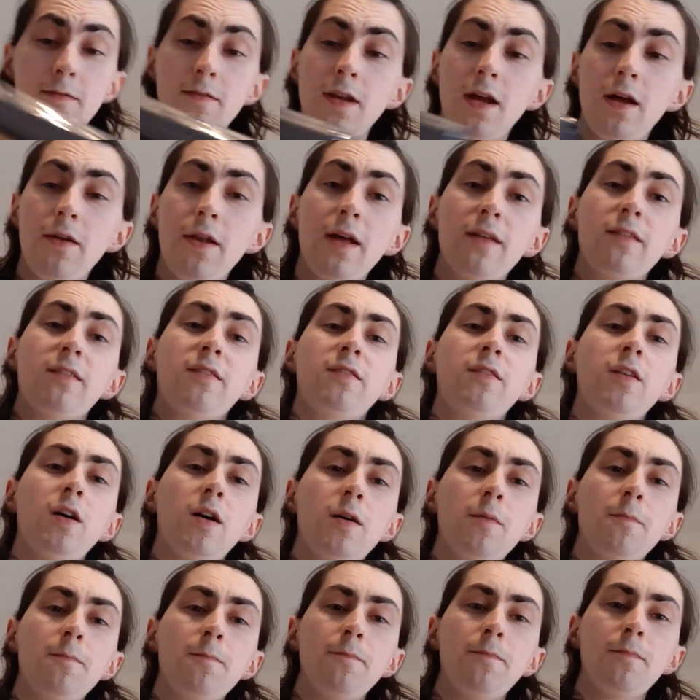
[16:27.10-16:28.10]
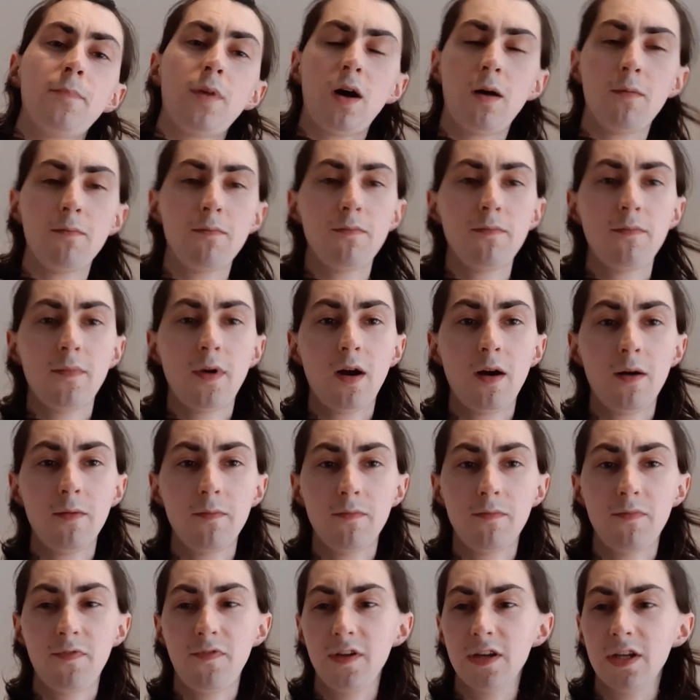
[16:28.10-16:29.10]
now that's
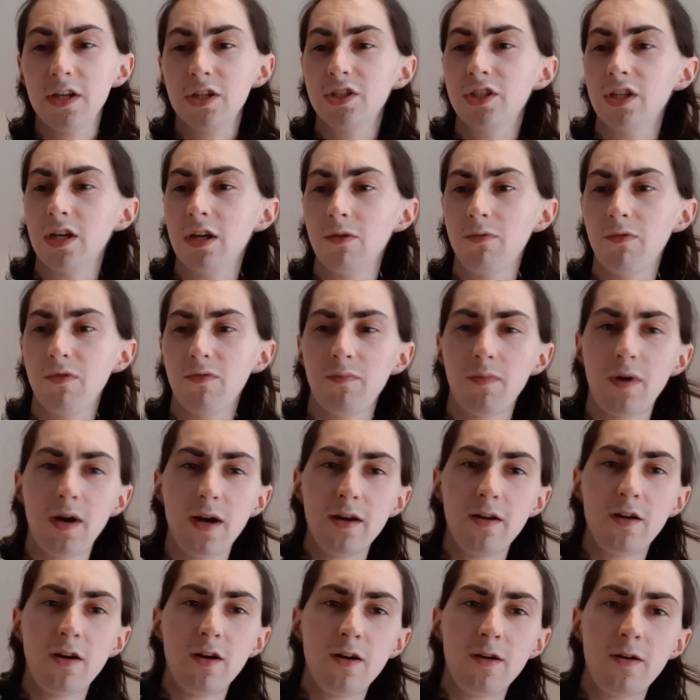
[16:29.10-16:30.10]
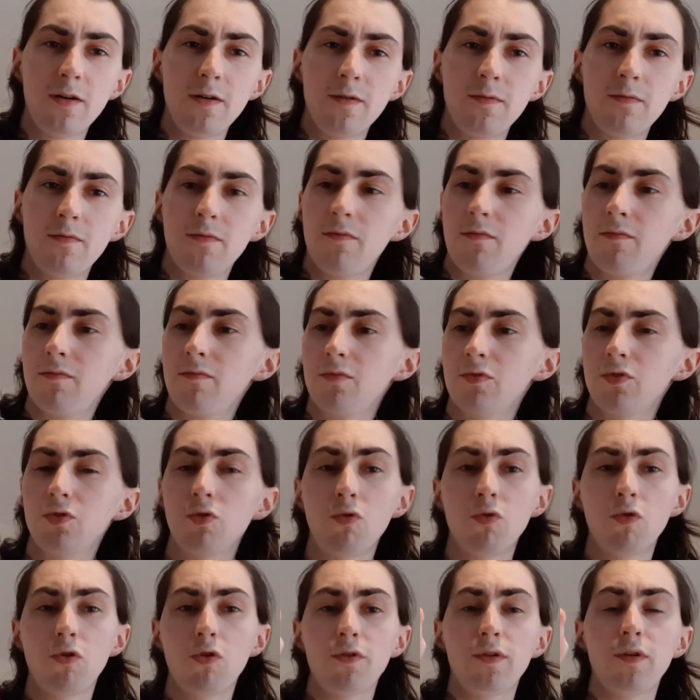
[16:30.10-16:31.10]
I'm finished here with my
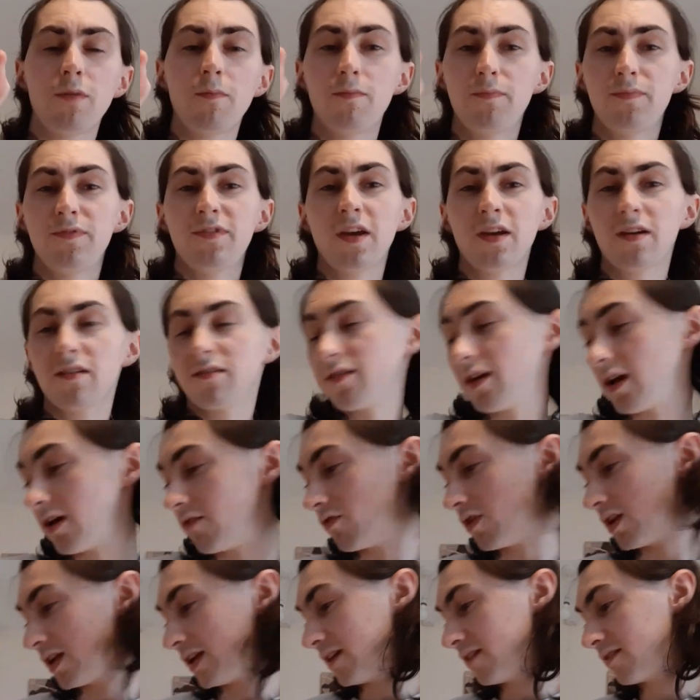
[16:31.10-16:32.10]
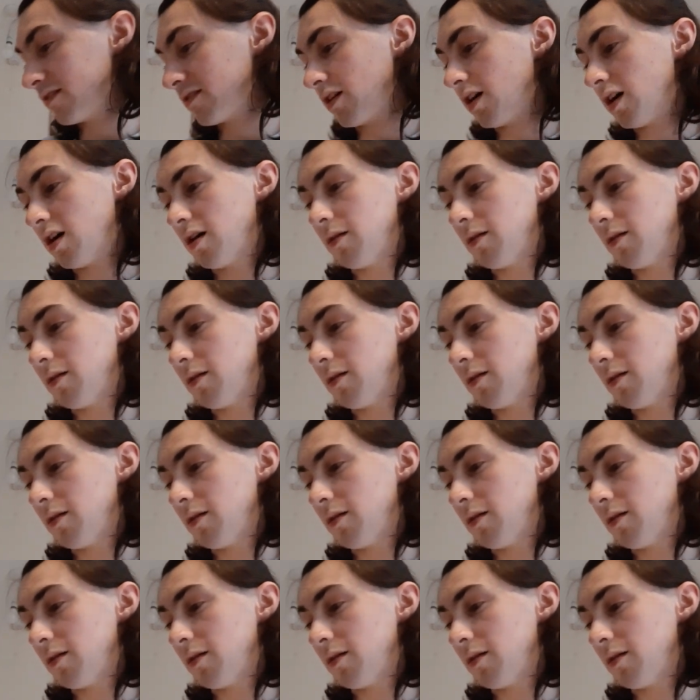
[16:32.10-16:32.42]
talk on the second sight release